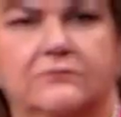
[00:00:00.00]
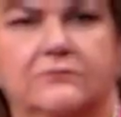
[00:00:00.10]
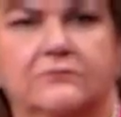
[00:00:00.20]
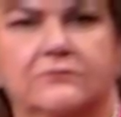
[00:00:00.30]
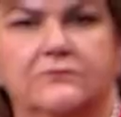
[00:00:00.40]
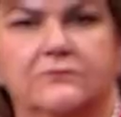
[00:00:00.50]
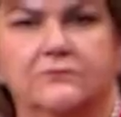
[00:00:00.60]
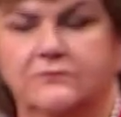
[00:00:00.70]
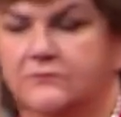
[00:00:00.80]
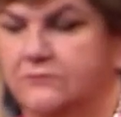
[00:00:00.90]

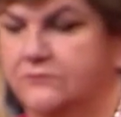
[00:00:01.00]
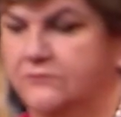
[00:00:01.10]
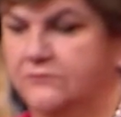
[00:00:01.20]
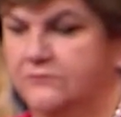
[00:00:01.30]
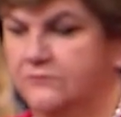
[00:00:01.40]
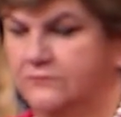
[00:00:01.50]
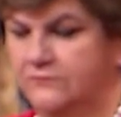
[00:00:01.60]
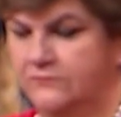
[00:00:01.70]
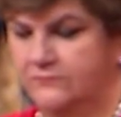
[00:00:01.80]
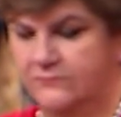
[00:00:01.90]

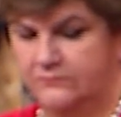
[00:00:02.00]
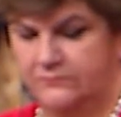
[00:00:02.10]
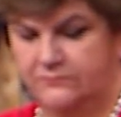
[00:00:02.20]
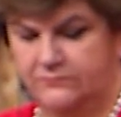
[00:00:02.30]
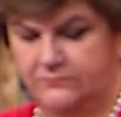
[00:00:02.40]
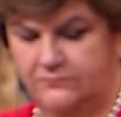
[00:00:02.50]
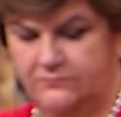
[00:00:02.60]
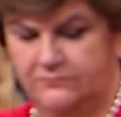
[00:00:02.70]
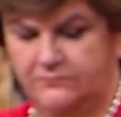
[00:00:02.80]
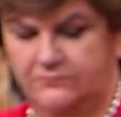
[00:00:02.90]

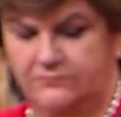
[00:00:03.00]
(silent)